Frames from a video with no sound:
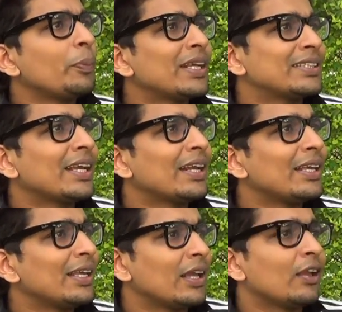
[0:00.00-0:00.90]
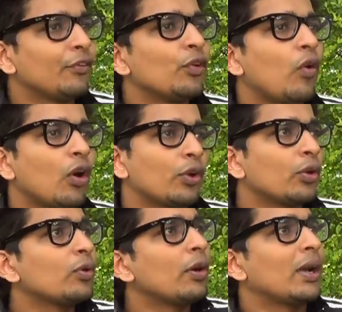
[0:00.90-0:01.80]
basically, if you want to
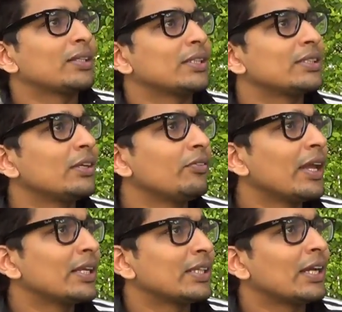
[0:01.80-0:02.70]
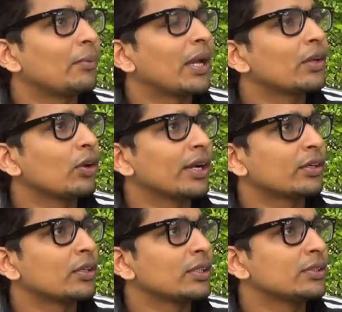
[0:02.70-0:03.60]
do a master's in VLSI and
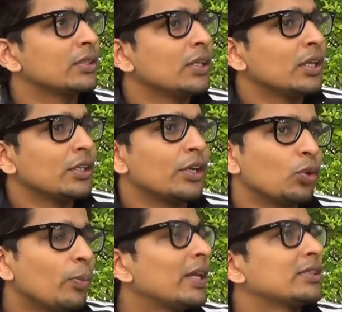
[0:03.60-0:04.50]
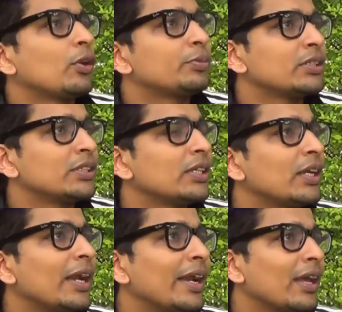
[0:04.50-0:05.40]
microelectronics, the two best options in
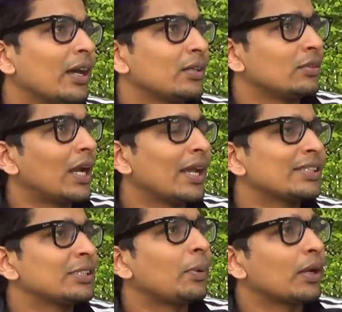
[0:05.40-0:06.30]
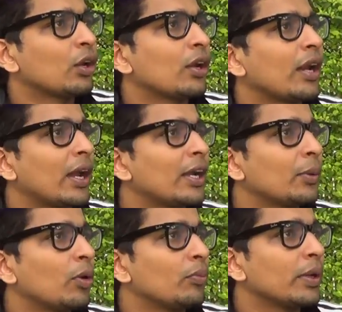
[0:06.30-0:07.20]
India are ISC Bangalore and IIT
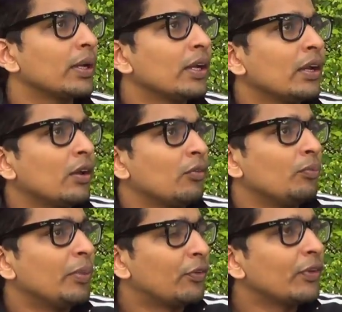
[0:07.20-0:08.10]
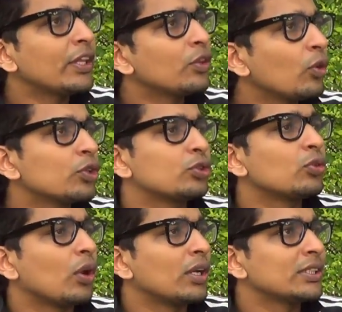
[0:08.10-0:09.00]
Bombay. Between those two
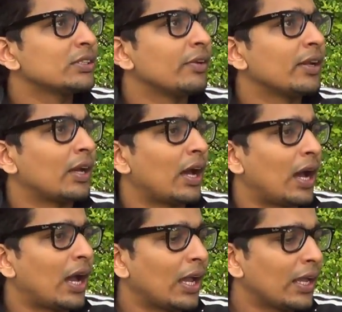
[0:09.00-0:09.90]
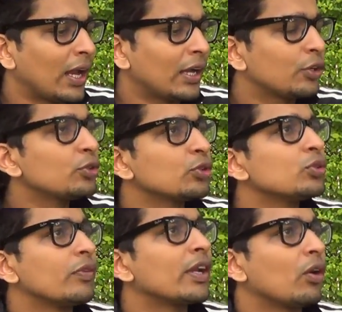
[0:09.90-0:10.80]
colleges, when I had to
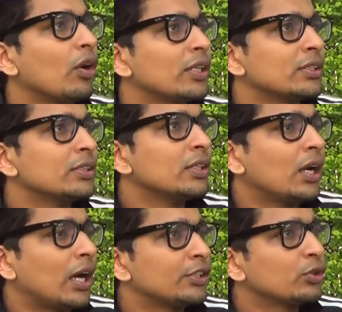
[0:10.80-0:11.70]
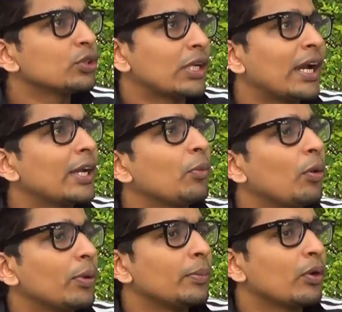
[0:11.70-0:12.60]
choose one college, I chose IIT
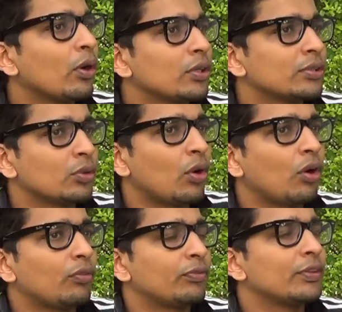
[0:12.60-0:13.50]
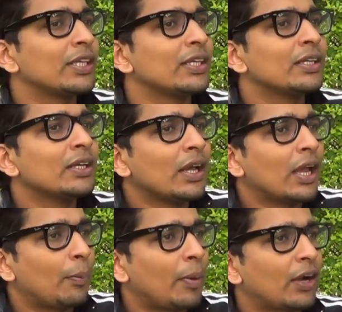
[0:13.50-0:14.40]
Bombay because of the,
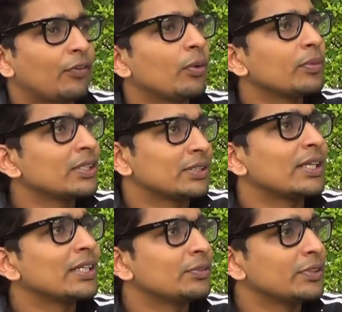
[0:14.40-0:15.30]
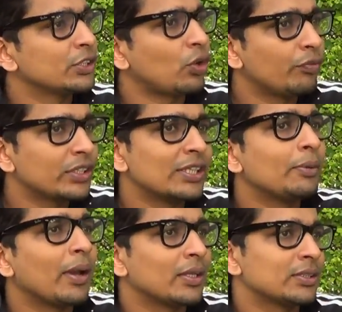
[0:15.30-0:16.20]
apart from the studies, which is obviously
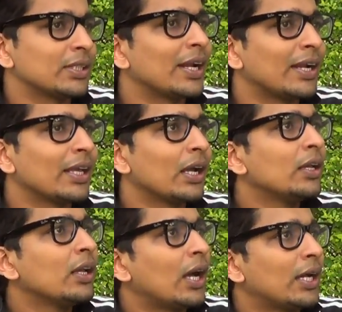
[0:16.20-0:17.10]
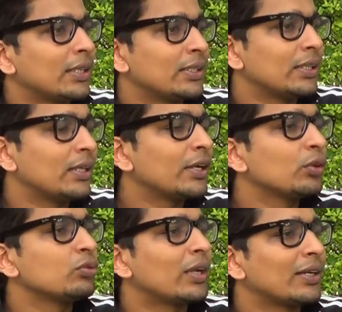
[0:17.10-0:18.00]
best in India, other than that,
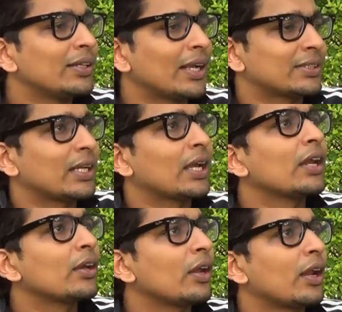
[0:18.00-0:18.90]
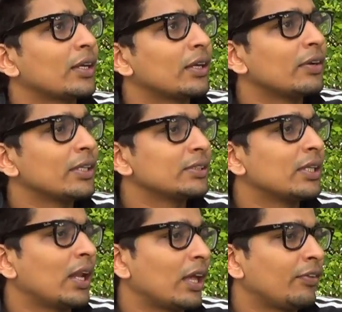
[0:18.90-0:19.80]
you get the extracurricular activities,
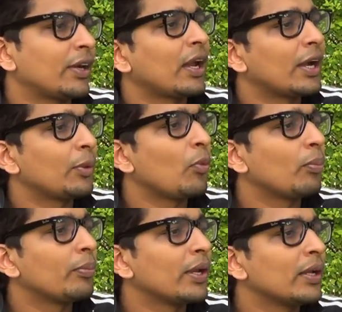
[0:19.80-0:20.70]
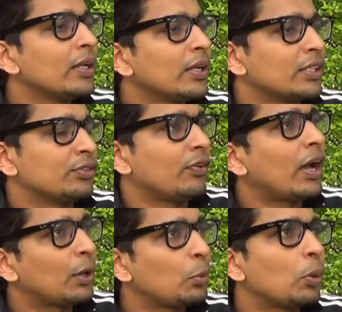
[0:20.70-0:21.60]
the life at IIT Bombay is
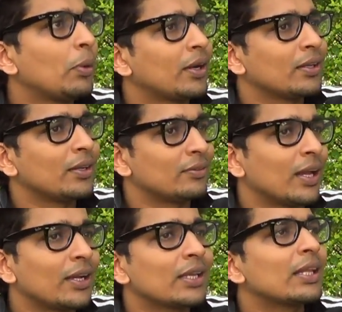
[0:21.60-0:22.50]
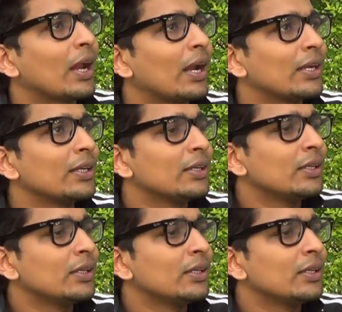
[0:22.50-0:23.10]
far more better than any other IIT,